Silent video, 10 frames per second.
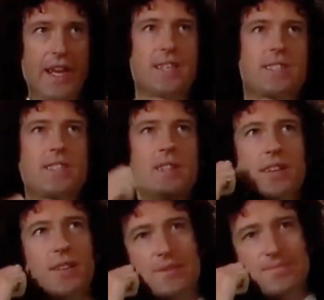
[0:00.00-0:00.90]
Yes,
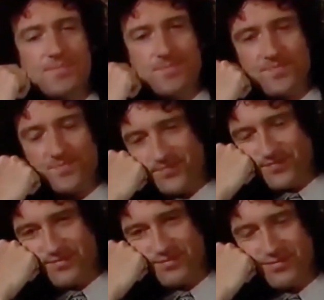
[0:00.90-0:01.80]
um,
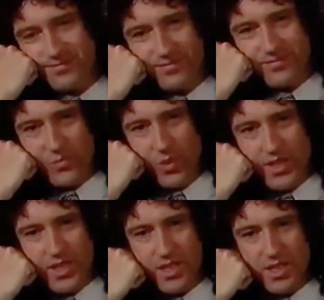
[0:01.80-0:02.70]

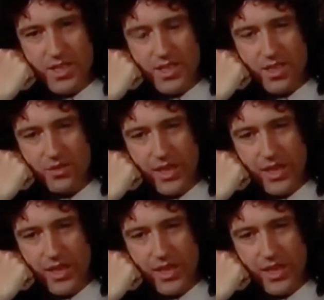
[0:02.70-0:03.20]
we didn't.